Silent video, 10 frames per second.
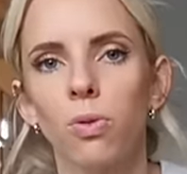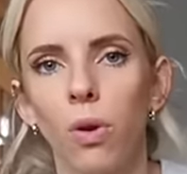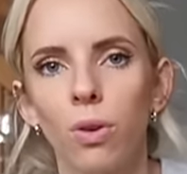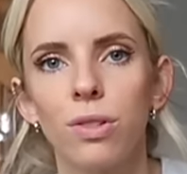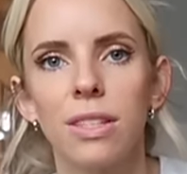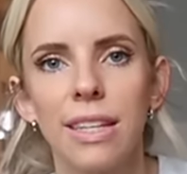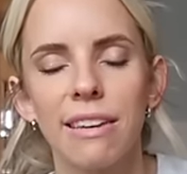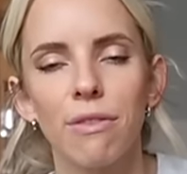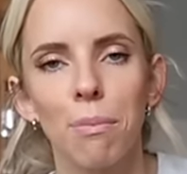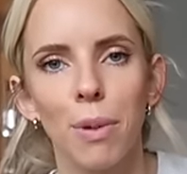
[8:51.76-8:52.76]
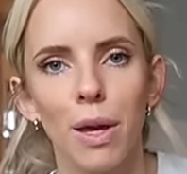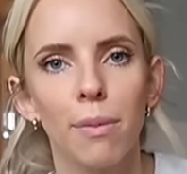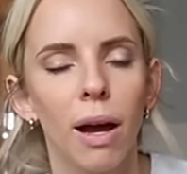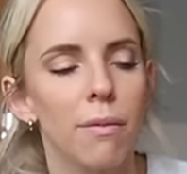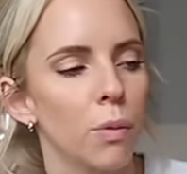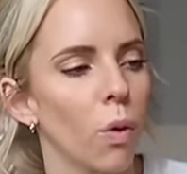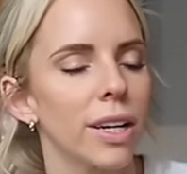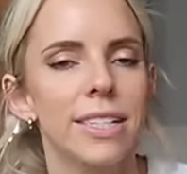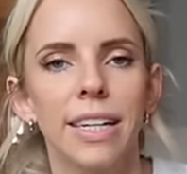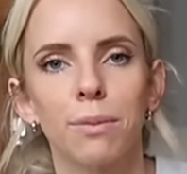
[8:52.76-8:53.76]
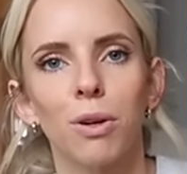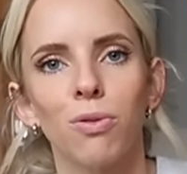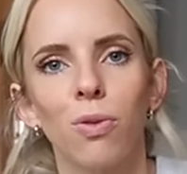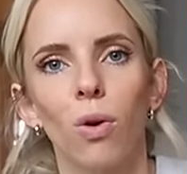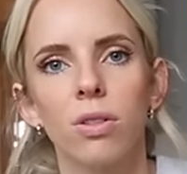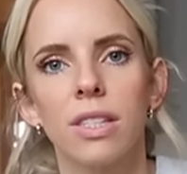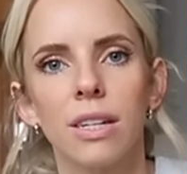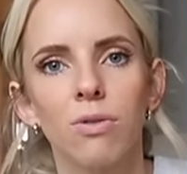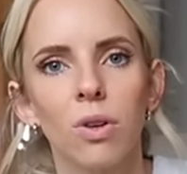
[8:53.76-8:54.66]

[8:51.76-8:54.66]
full sleeve bib. I've been wanting to get him a full sleeve